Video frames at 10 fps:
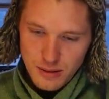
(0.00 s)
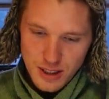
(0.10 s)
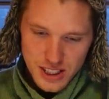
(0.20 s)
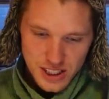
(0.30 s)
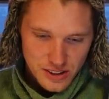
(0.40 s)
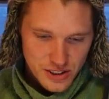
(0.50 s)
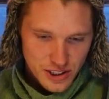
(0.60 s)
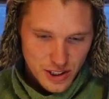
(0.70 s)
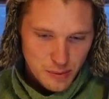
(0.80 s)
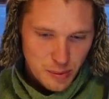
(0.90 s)
Watch
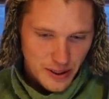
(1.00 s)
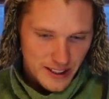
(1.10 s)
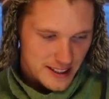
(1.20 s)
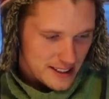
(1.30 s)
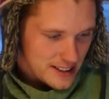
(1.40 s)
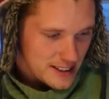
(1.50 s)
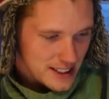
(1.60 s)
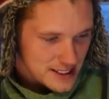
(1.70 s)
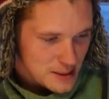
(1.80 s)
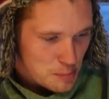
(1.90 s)
YouTube.
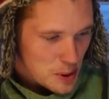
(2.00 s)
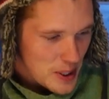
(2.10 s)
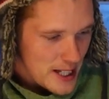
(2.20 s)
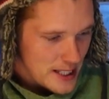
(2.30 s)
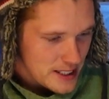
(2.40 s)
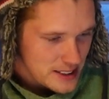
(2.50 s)
That's the plan.